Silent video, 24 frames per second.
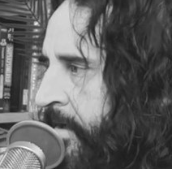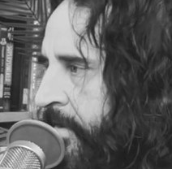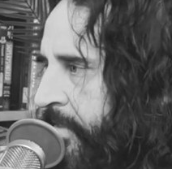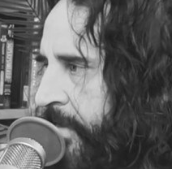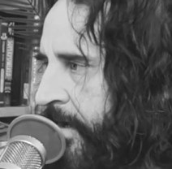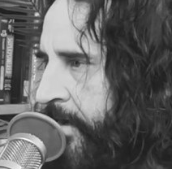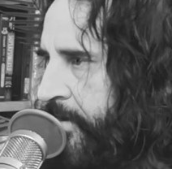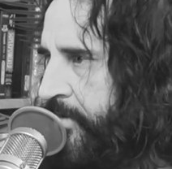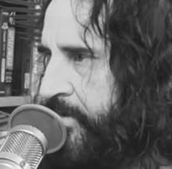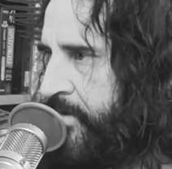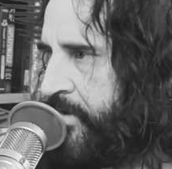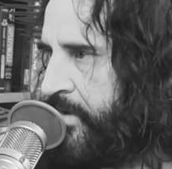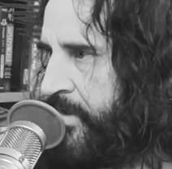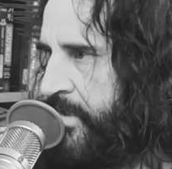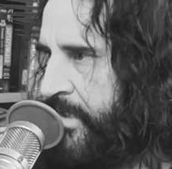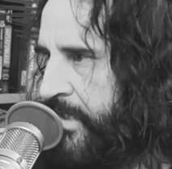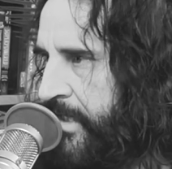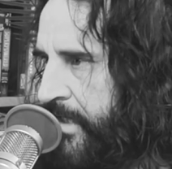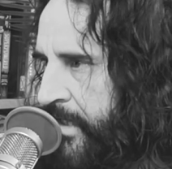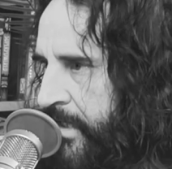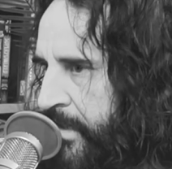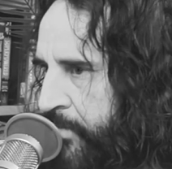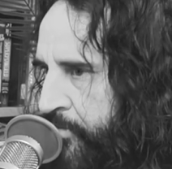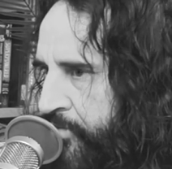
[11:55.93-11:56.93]
There's
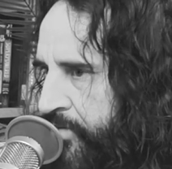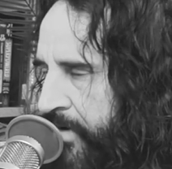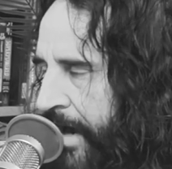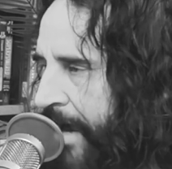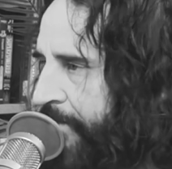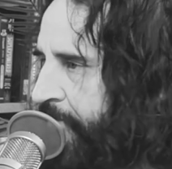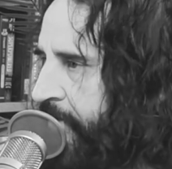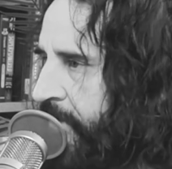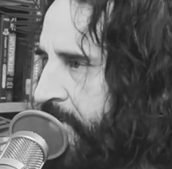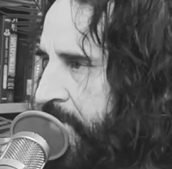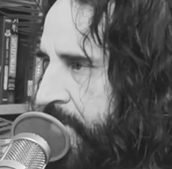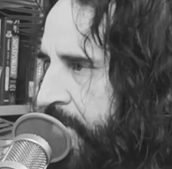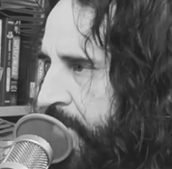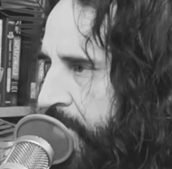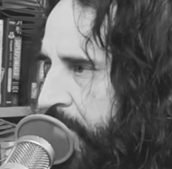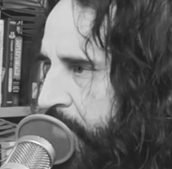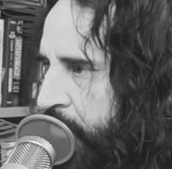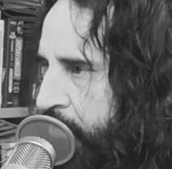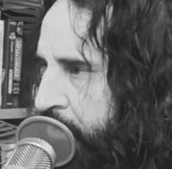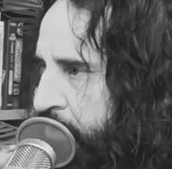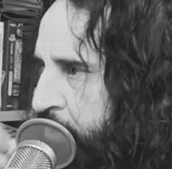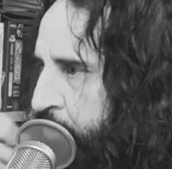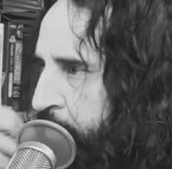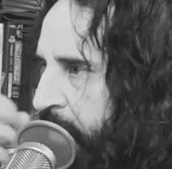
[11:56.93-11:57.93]
the prophet,
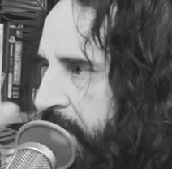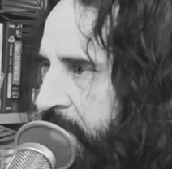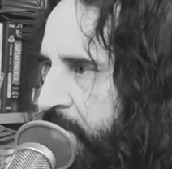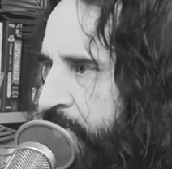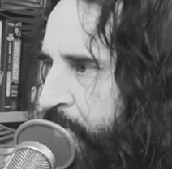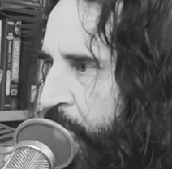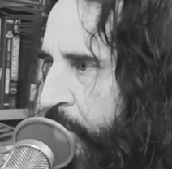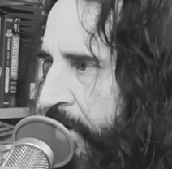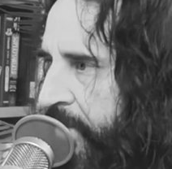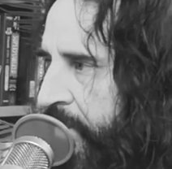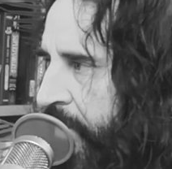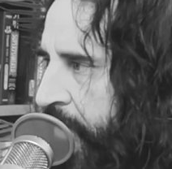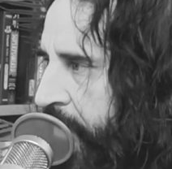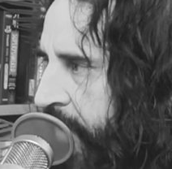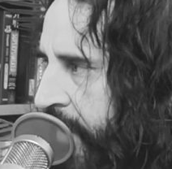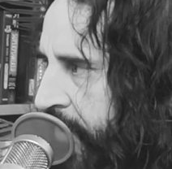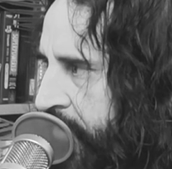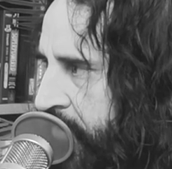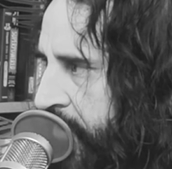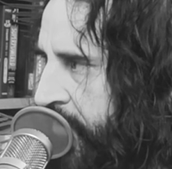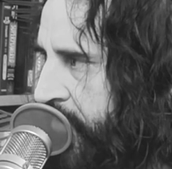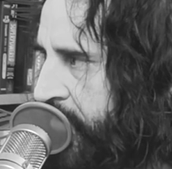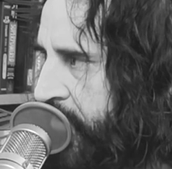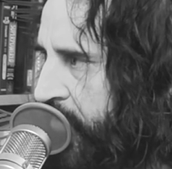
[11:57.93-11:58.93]
who speaks forth
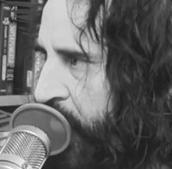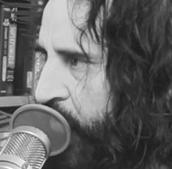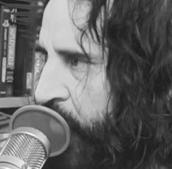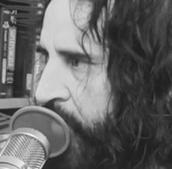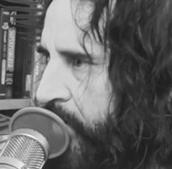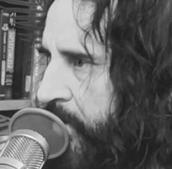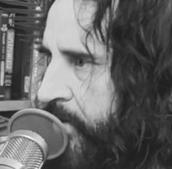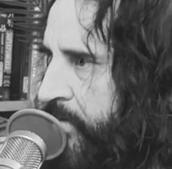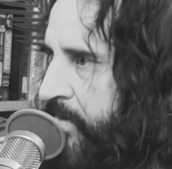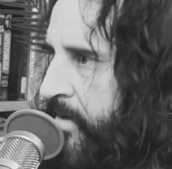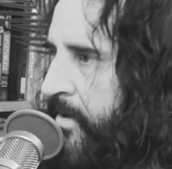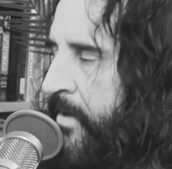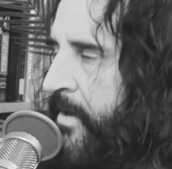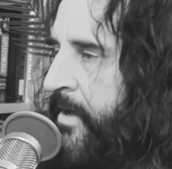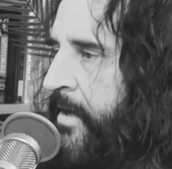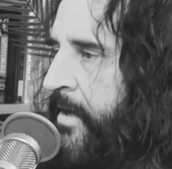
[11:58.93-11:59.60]
things into the world.